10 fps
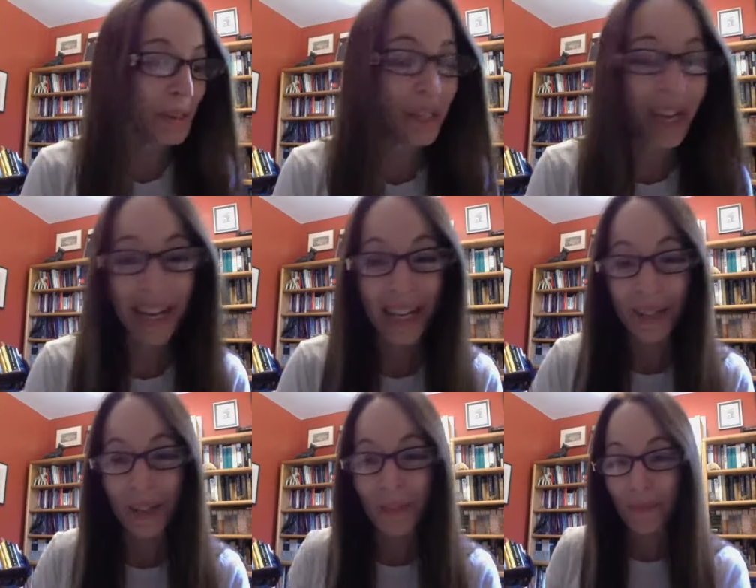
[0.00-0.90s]

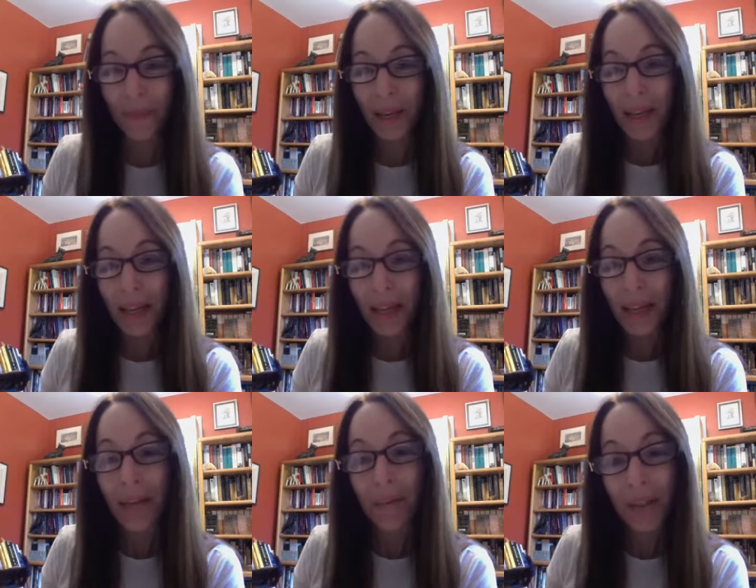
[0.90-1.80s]
studies.
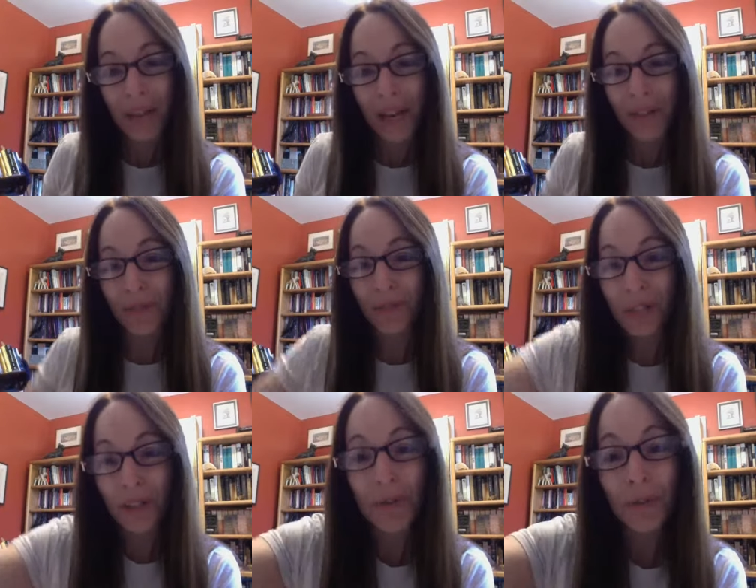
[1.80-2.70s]
Let me just
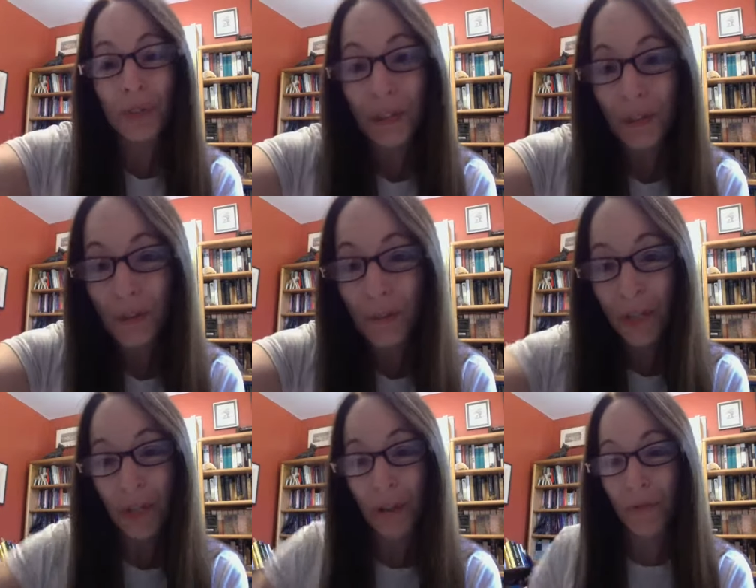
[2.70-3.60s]
read you the
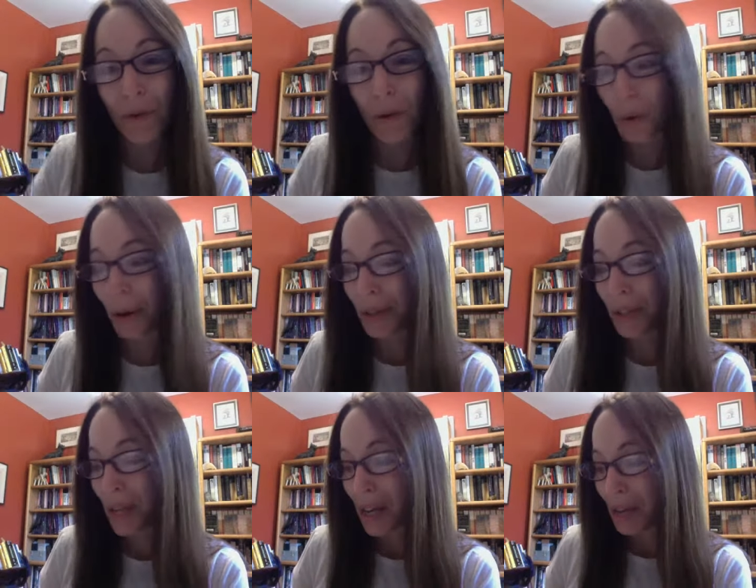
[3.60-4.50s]
description of the
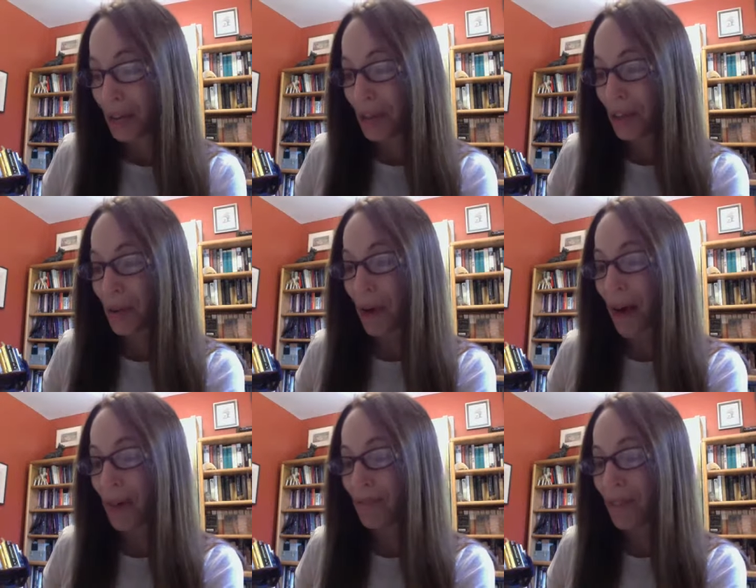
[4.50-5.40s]
course so that you
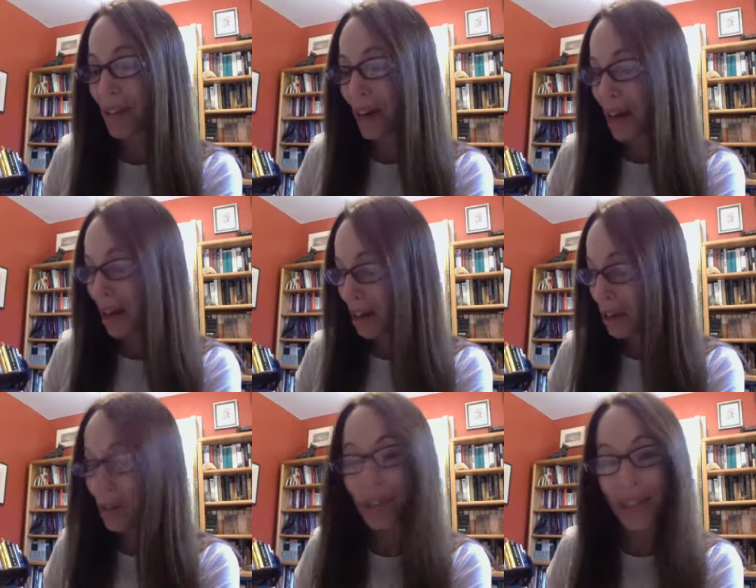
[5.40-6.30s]
have a
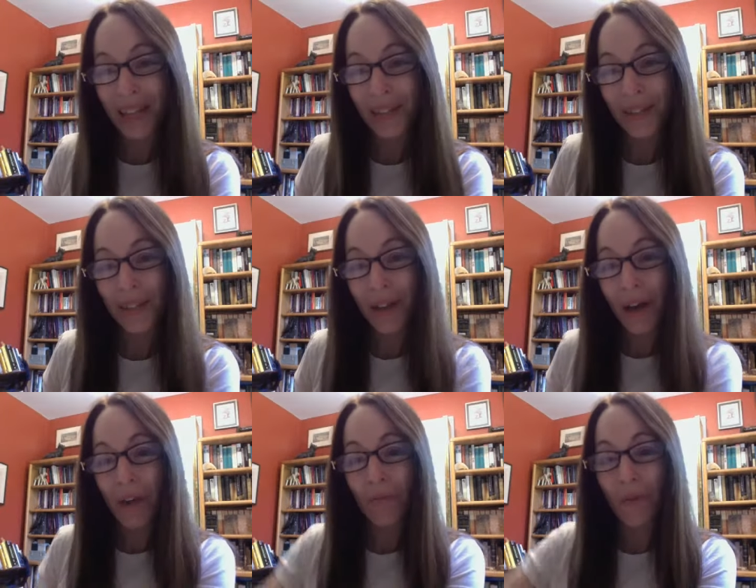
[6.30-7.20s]
good sense
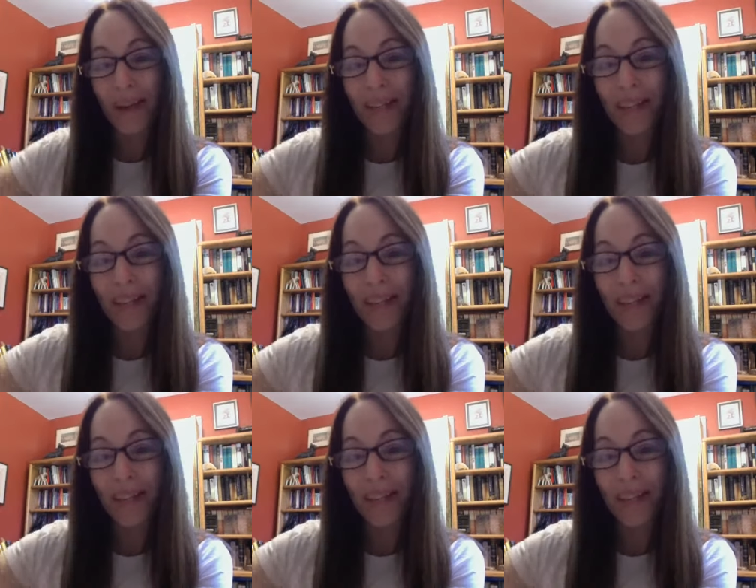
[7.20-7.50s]
of what